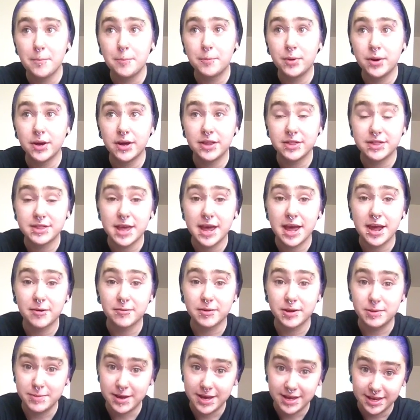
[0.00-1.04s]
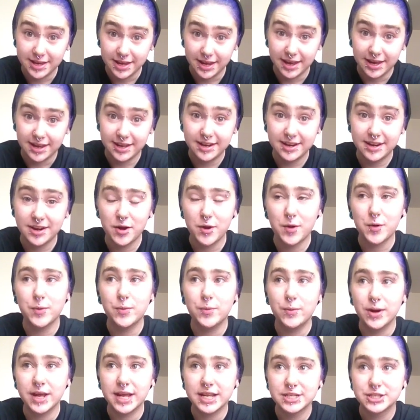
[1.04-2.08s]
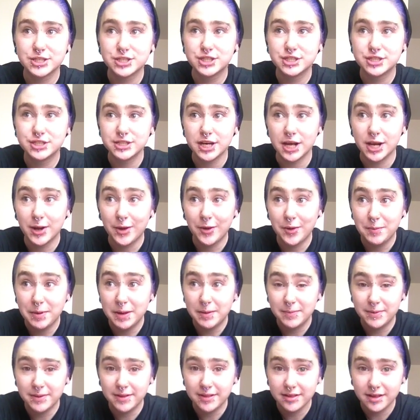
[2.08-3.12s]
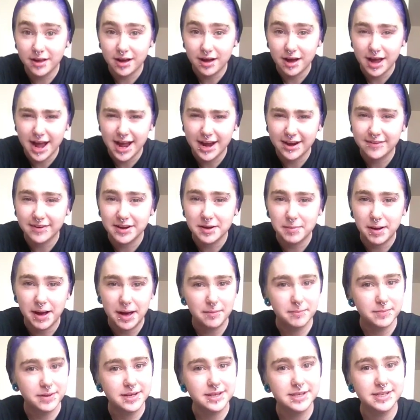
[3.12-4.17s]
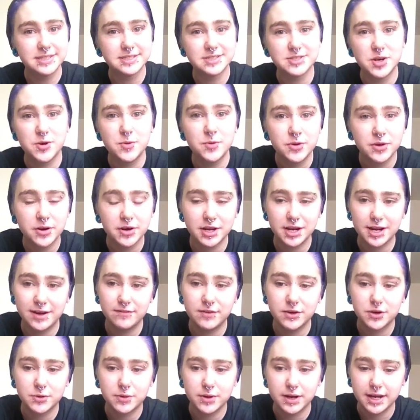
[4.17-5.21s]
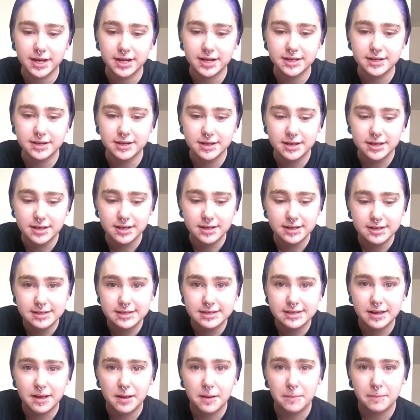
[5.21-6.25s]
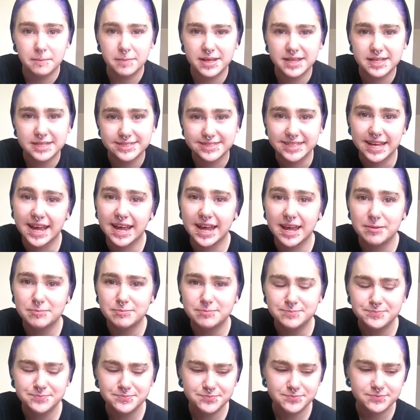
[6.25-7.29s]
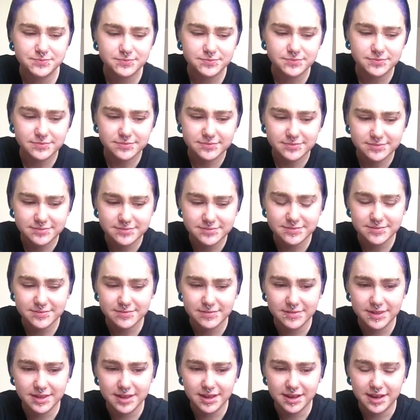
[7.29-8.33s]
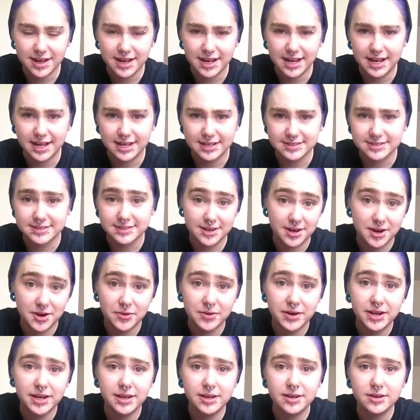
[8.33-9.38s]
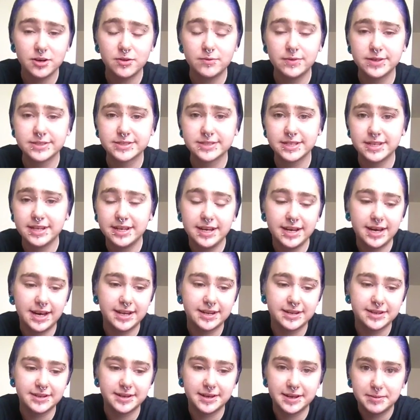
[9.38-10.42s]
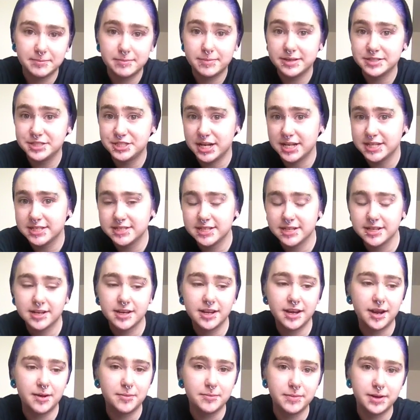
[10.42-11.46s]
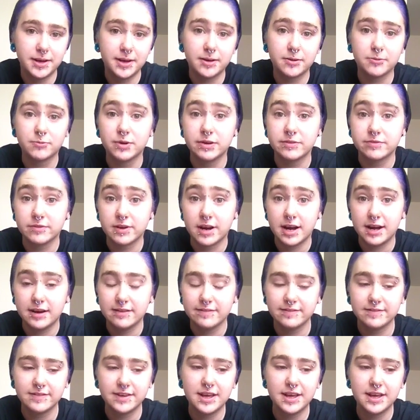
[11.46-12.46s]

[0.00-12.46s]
But they're remaking it, which a lot of people are angry about because no one could ever quite be the same as Curry, obviously, and like Magenta, Columbia, Riff Raff.